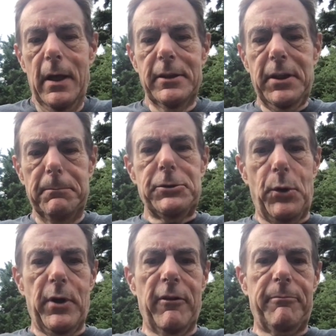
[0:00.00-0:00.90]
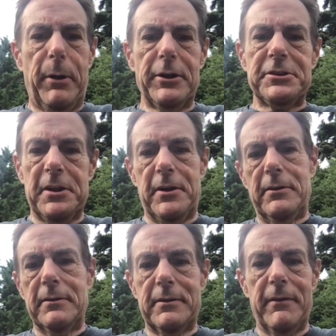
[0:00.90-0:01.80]
some sort of
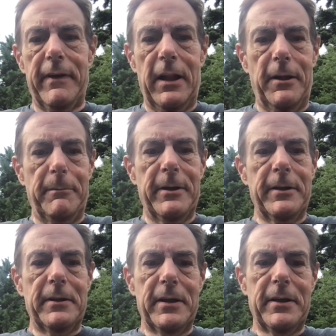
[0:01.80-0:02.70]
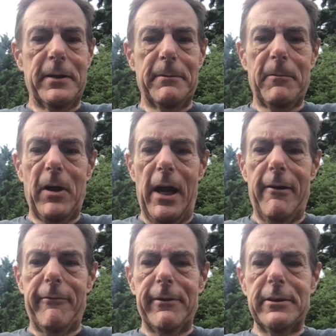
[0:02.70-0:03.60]
personal development
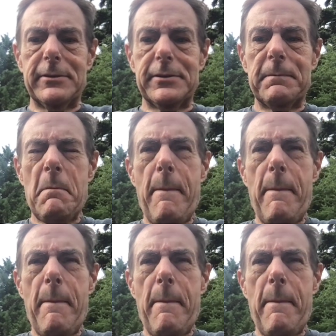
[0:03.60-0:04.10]
conference.